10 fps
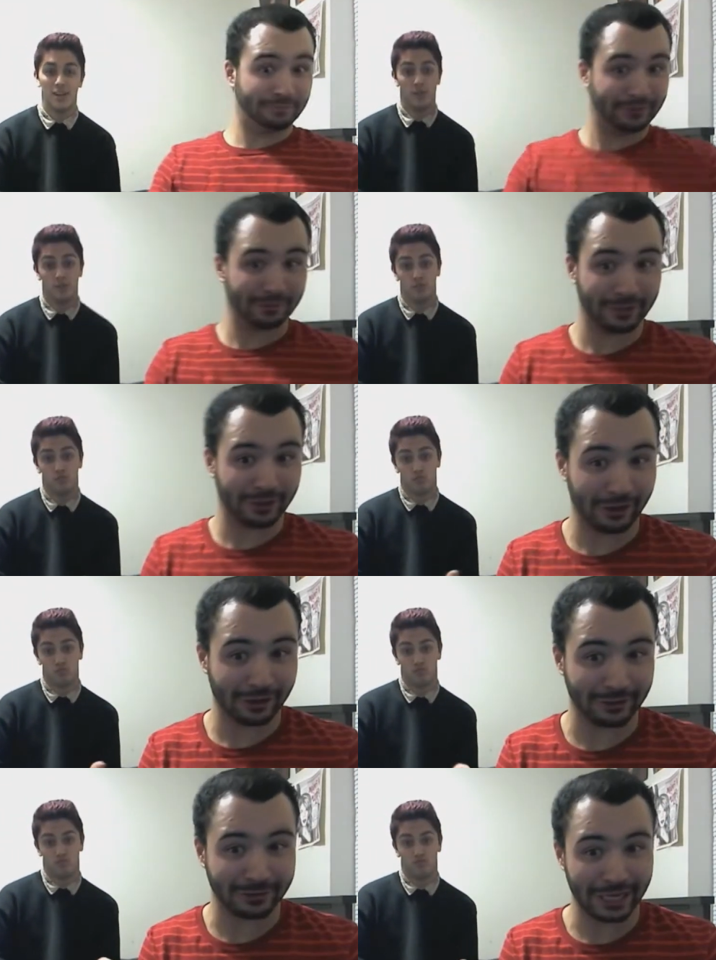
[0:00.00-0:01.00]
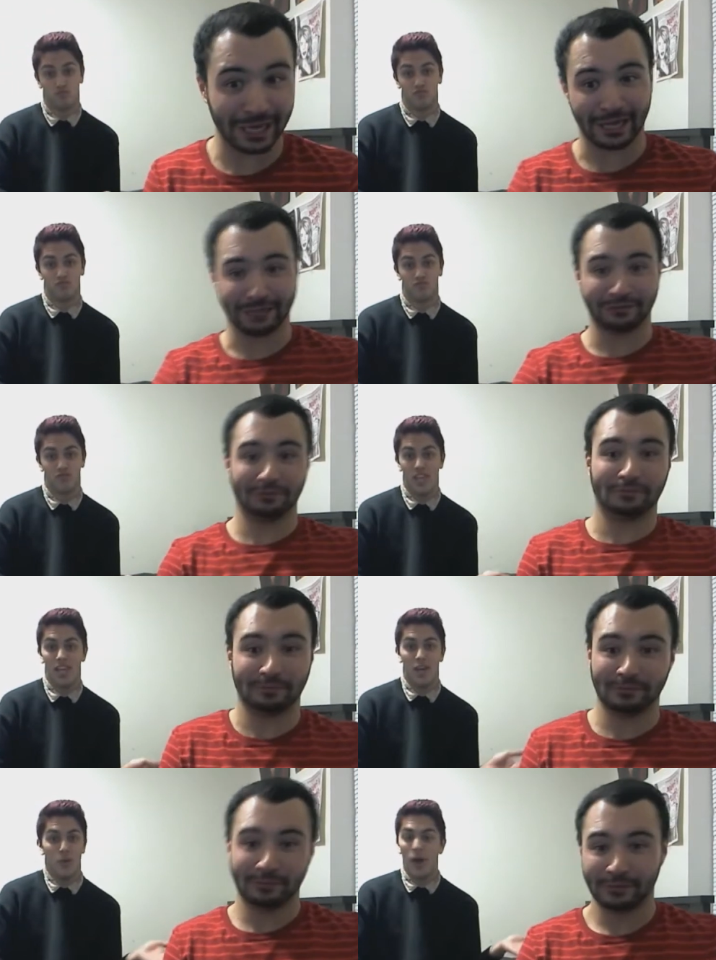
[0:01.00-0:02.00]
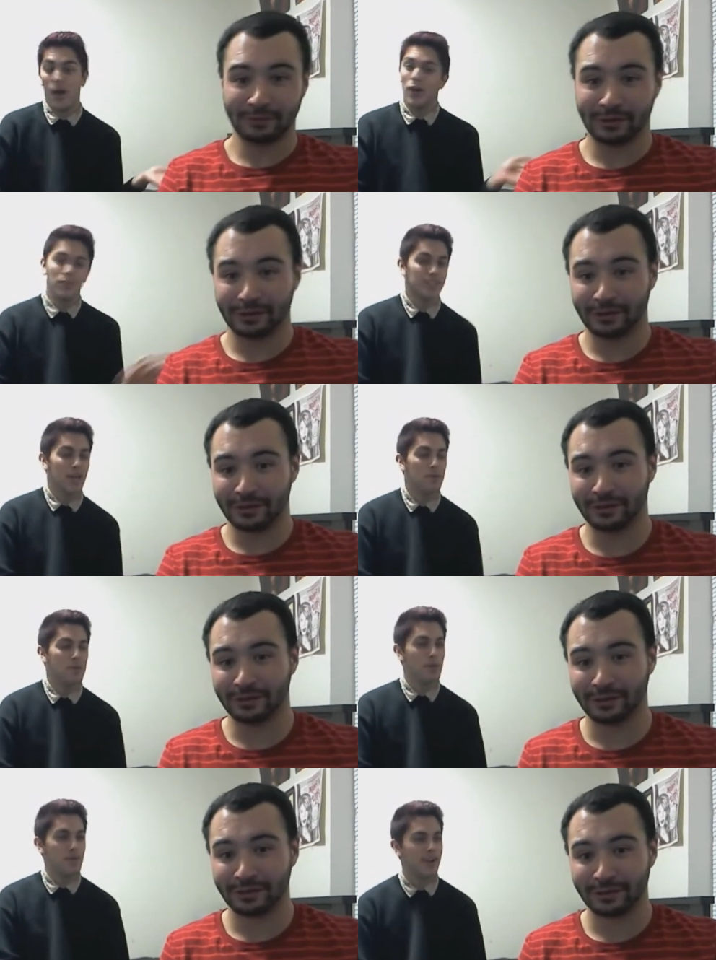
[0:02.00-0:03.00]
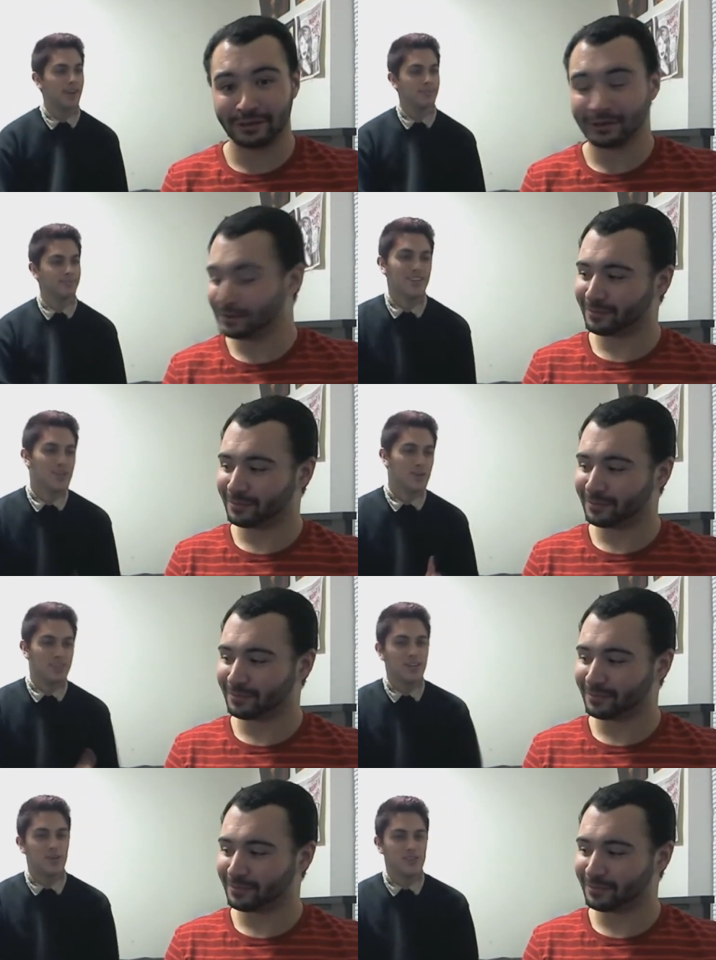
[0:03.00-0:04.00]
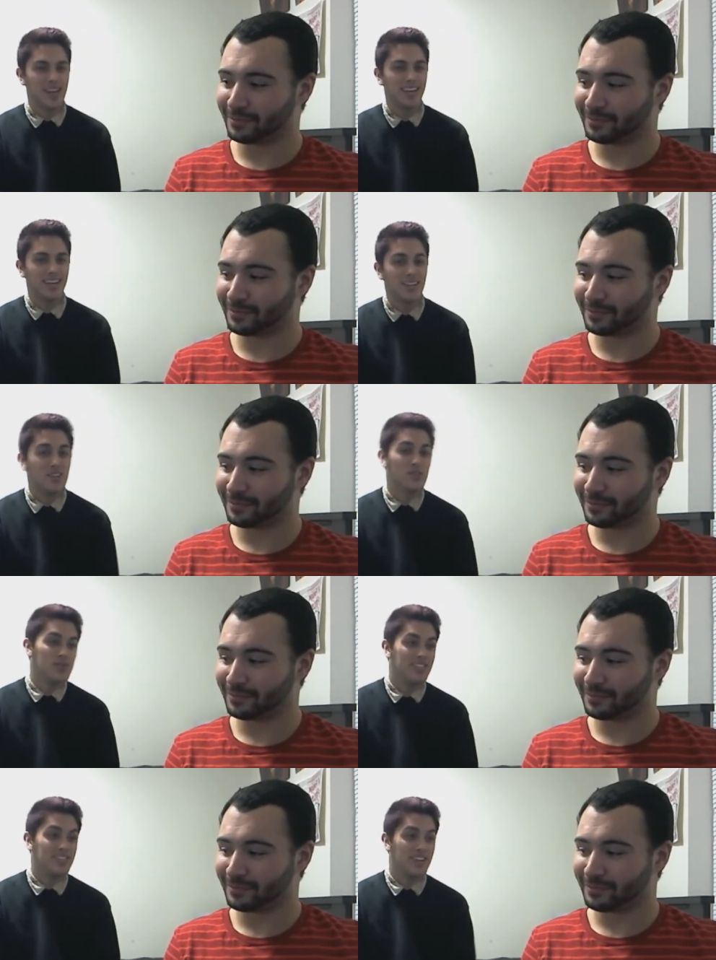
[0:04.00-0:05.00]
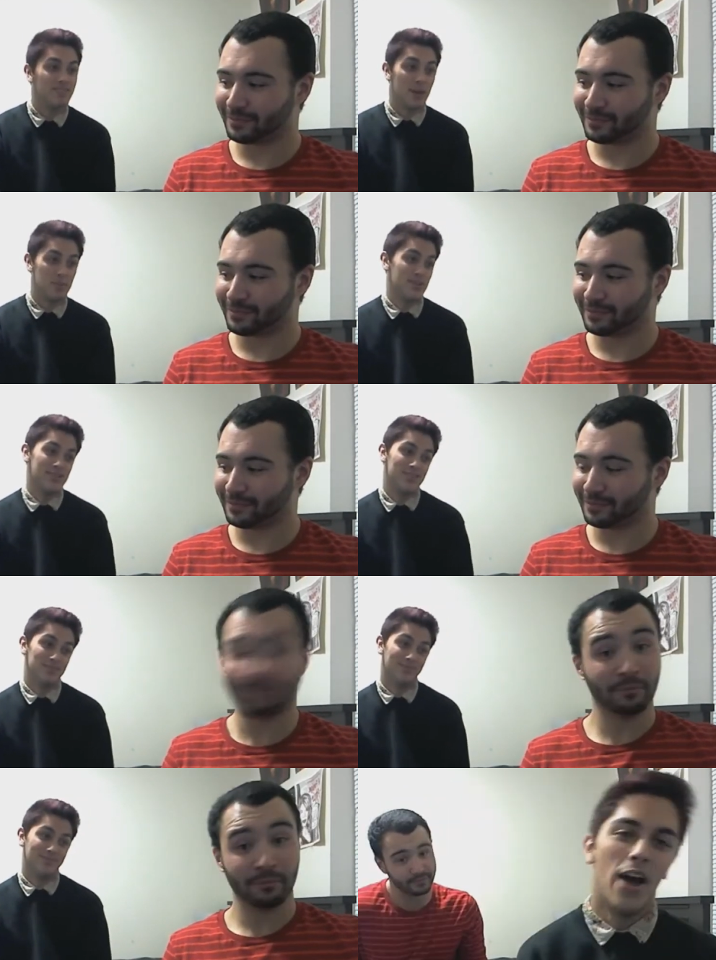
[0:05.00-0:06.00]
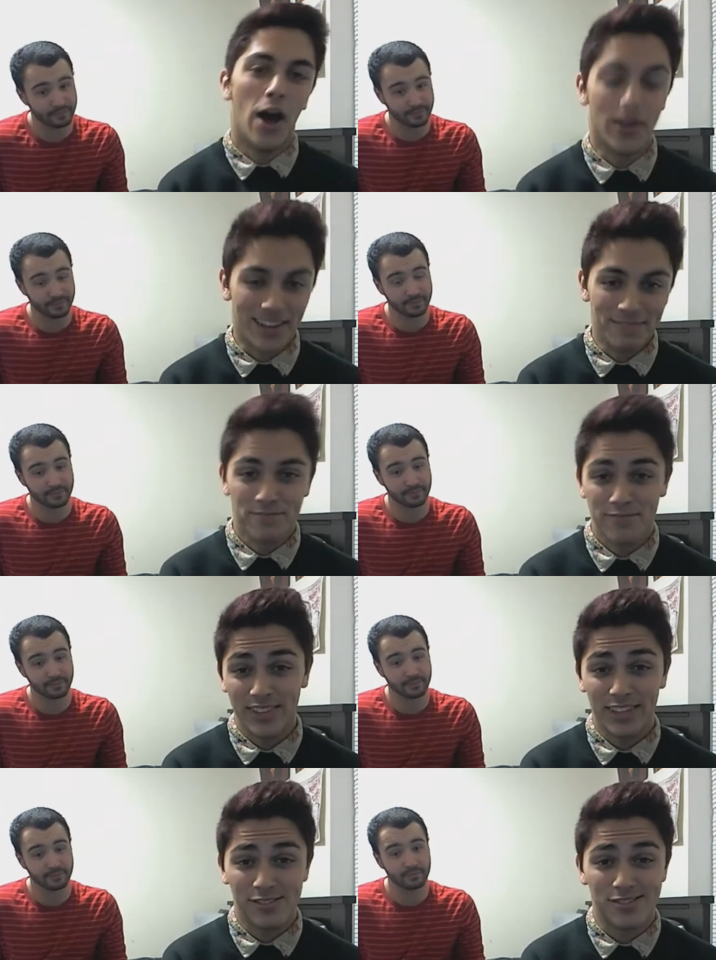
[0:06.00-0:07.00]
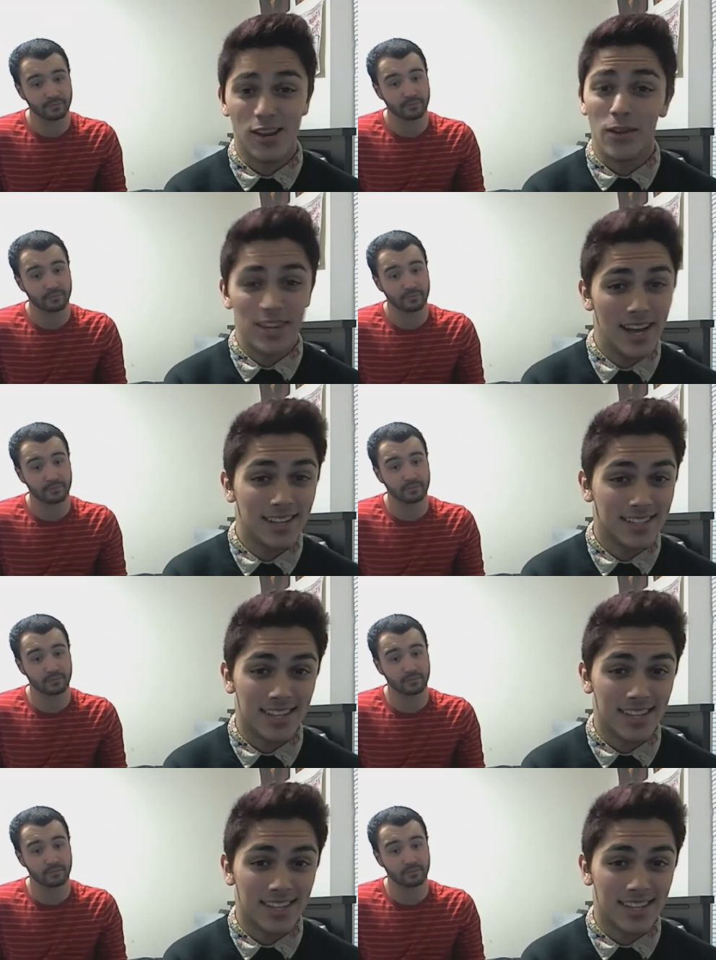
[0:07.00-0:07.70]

Speaker 1: Something along those lines.
Speaker 2: Why it always gotta be about my hair? No tea, no shade. You need to shave that beard. Okay,
Speaker 1: so the next